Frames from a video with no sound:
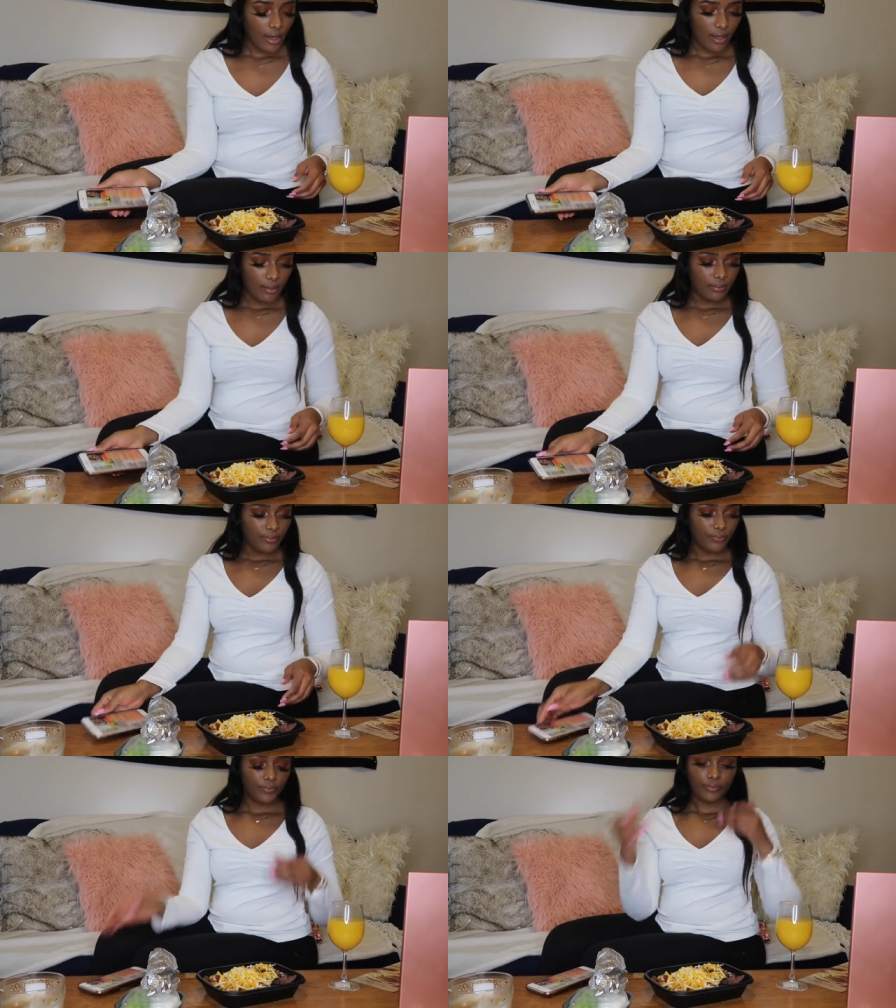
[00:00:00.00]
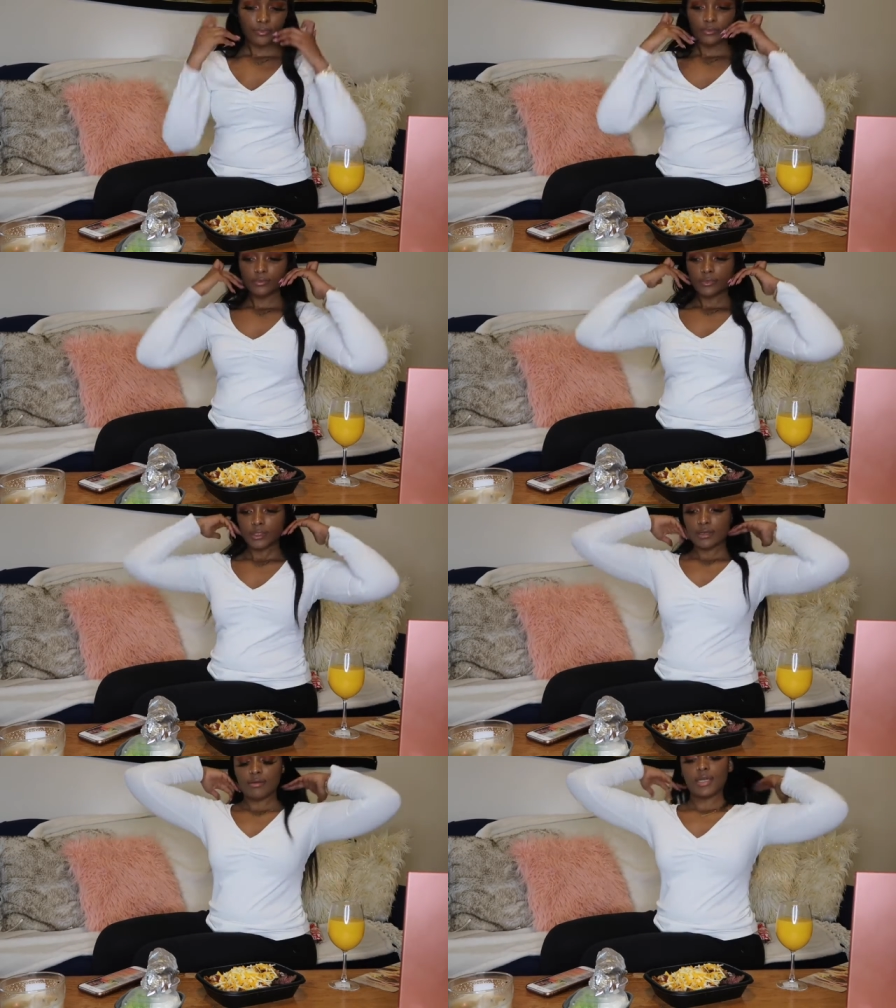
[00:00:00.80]
All
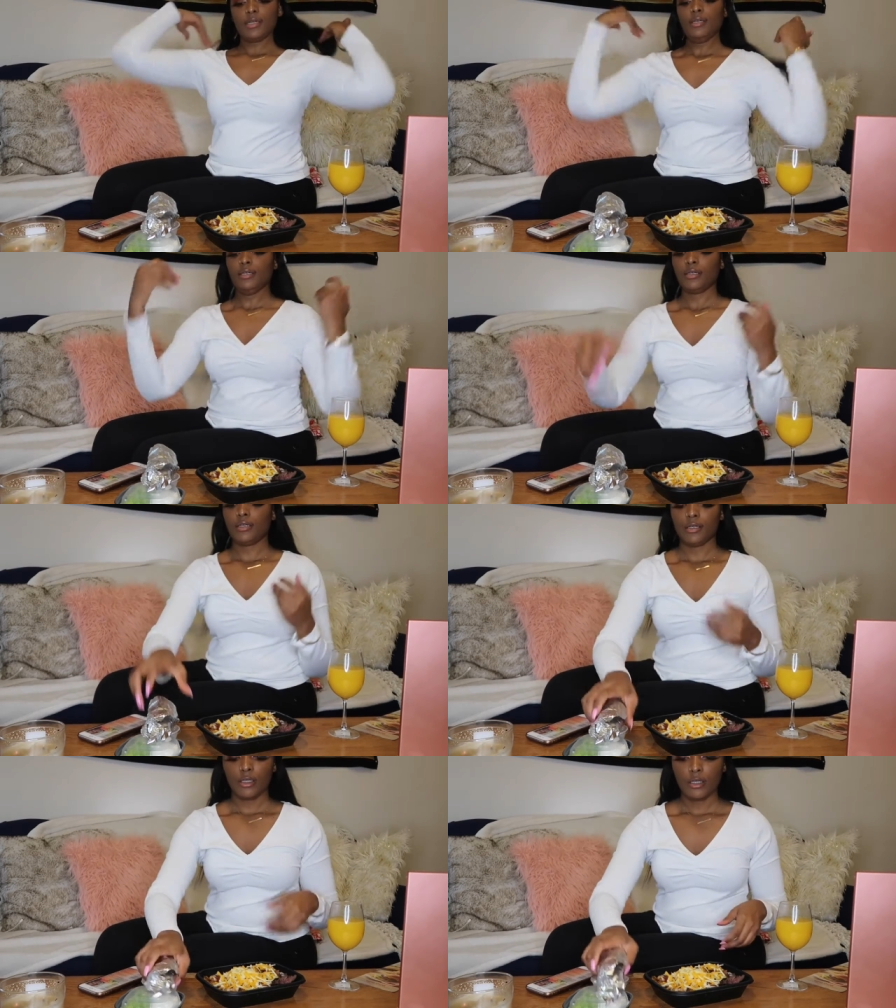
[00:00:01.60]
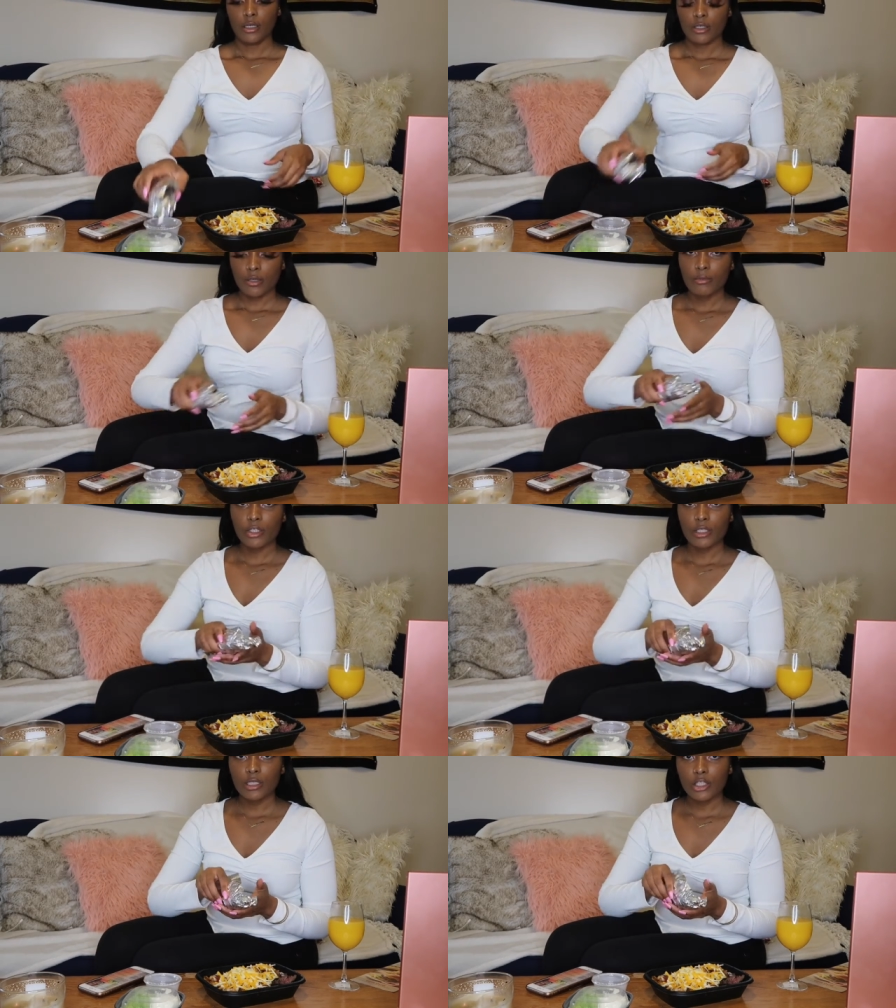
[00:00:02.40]
right, so I'm
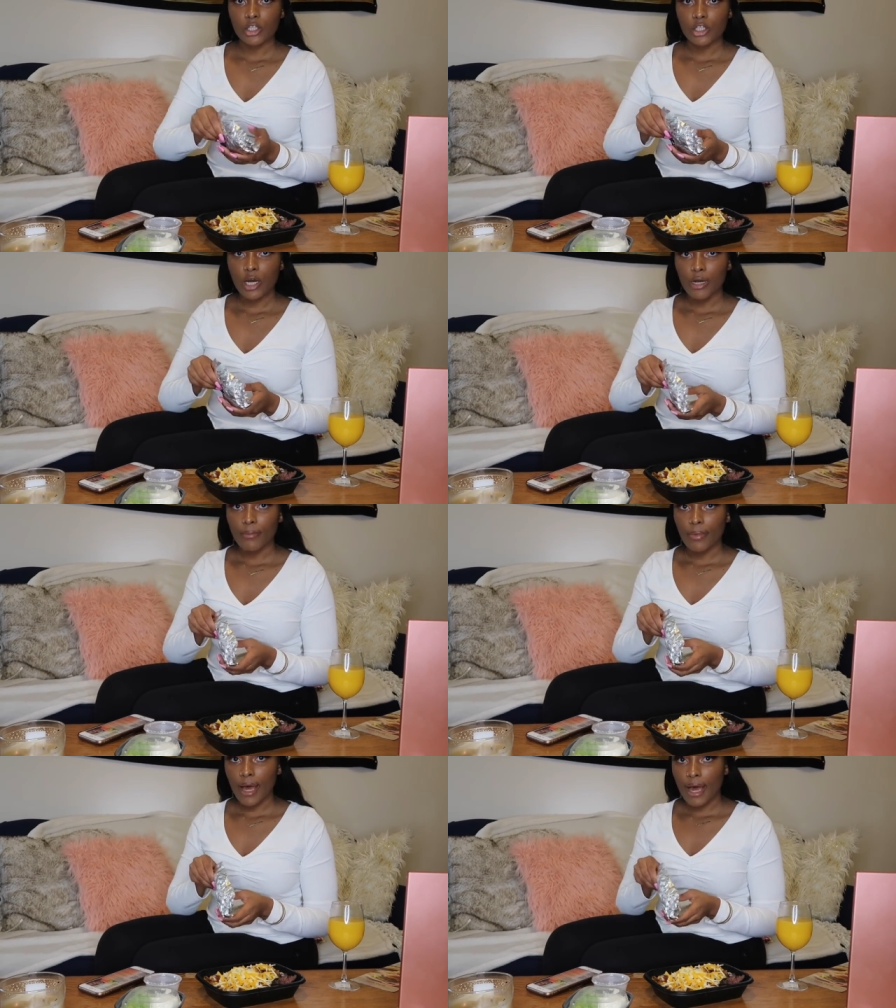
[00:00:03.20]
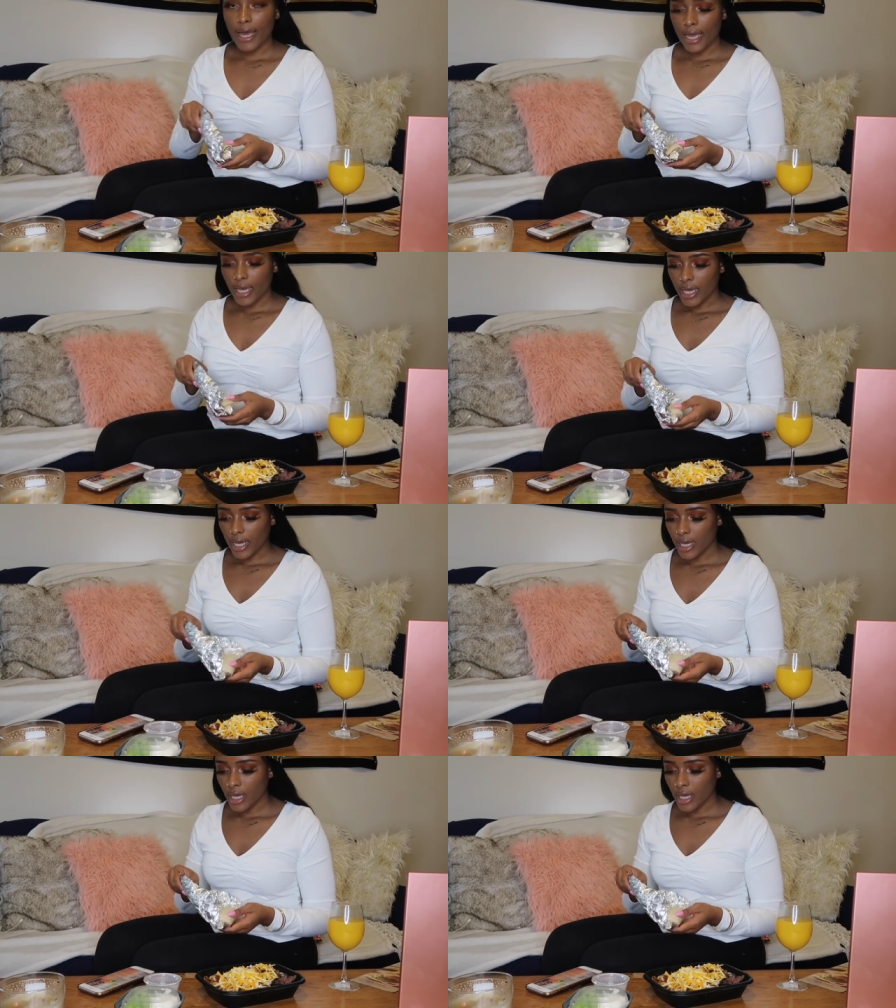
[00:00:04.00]
just gonna start by